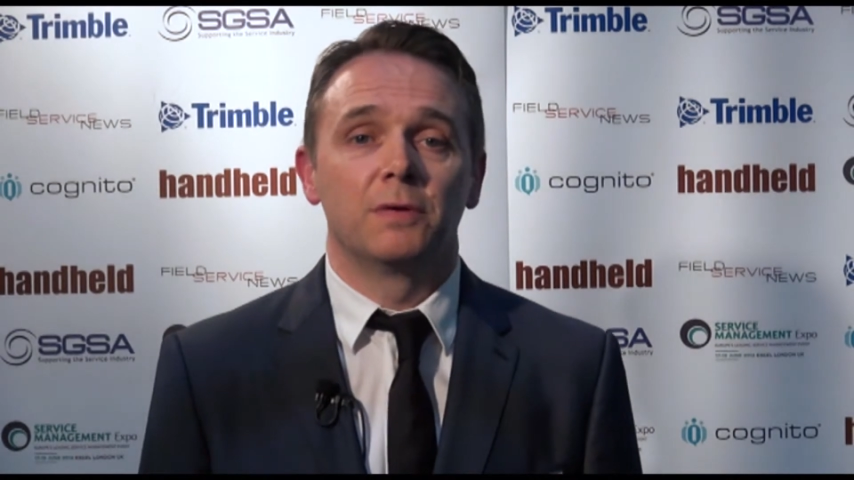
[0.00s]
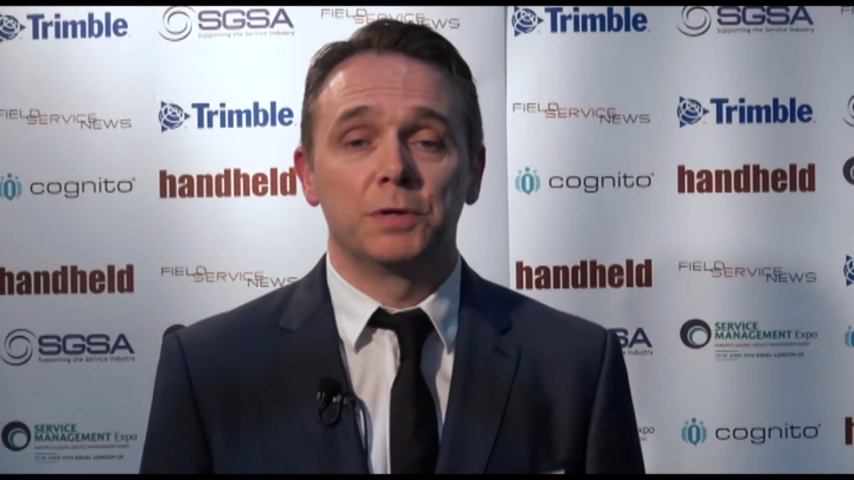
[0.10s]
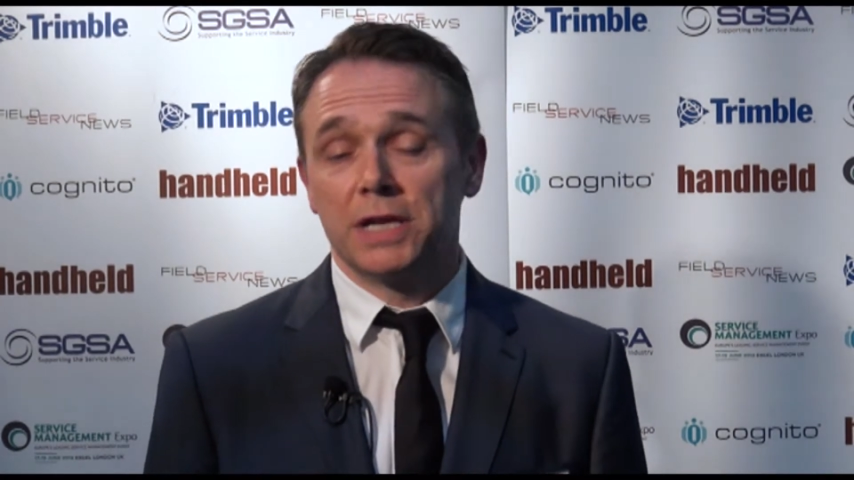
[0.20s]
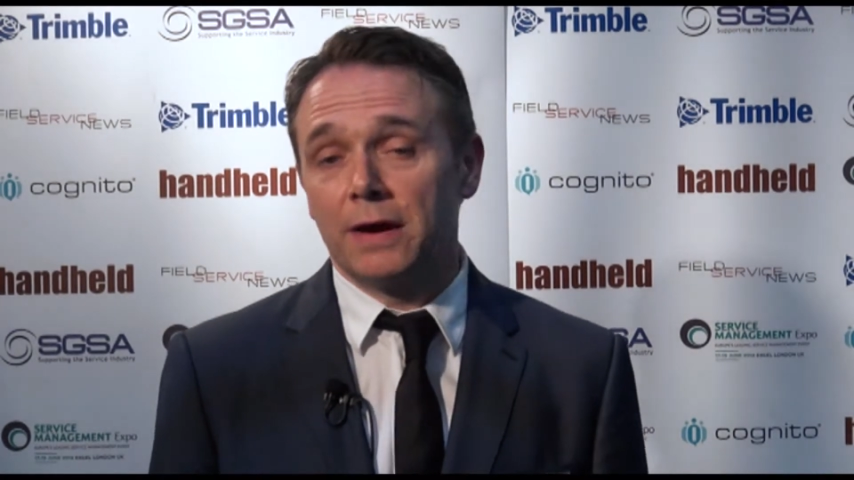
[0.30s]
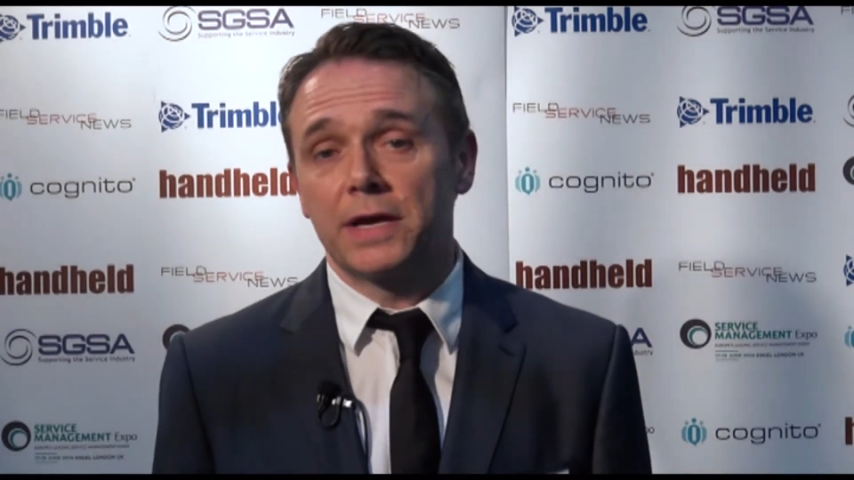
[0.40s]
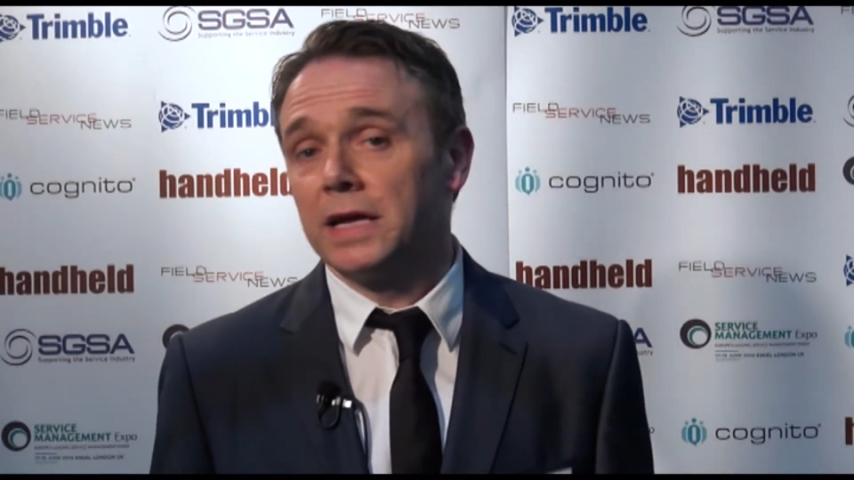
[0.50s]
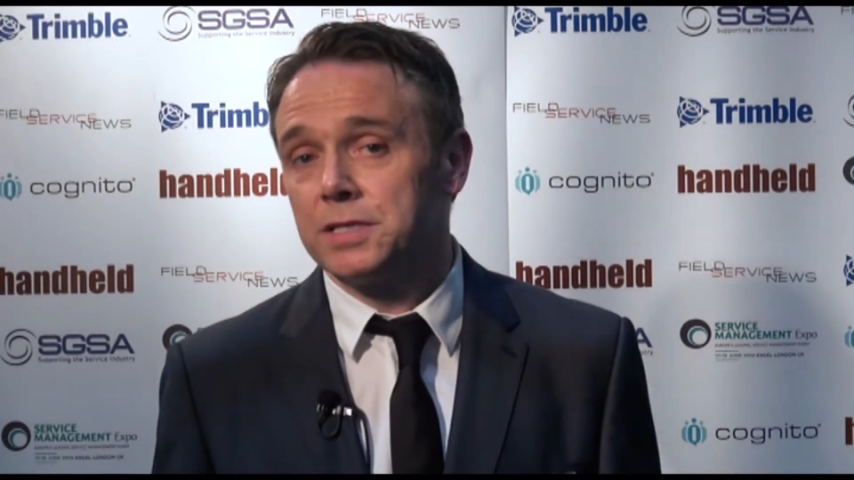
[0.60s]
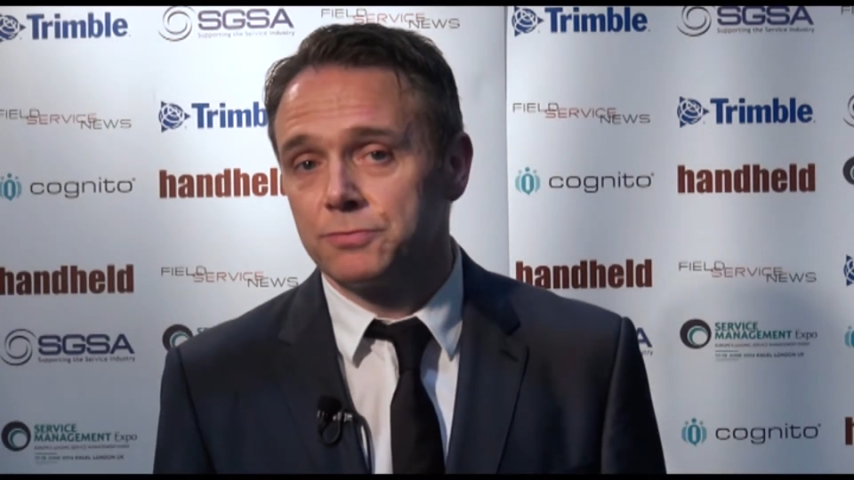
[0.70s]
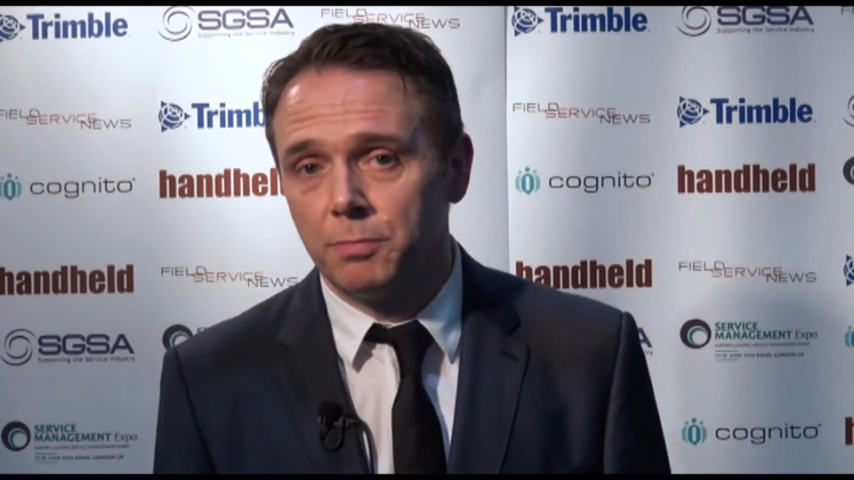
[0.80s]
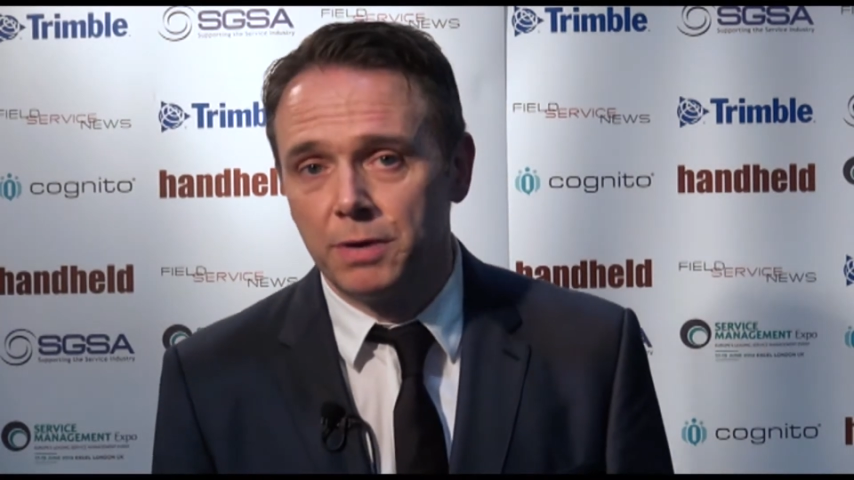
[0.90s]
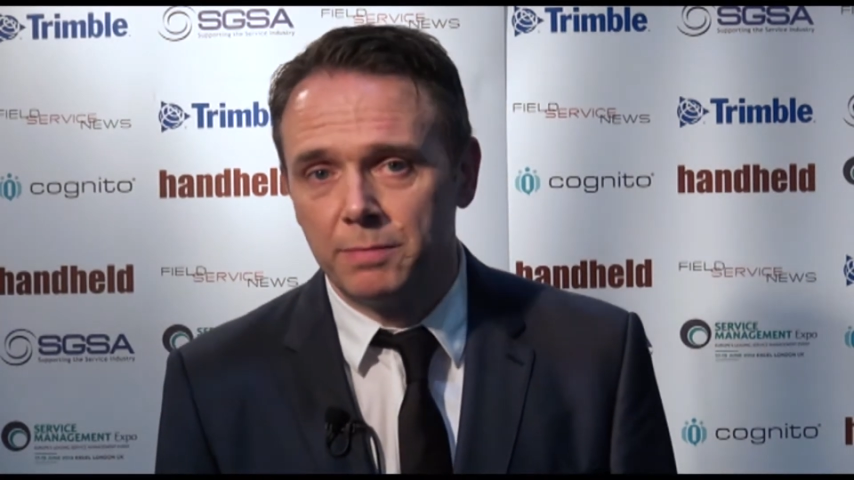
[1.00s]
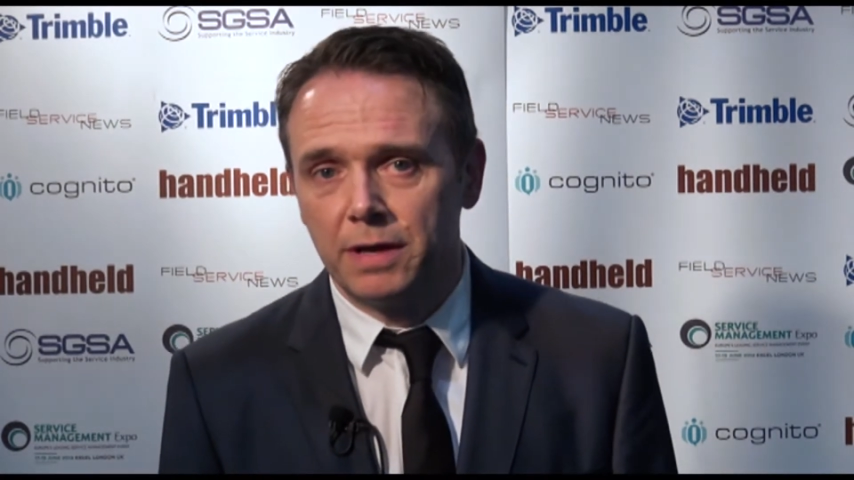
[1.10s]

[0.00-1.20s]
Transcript: which in our case is run by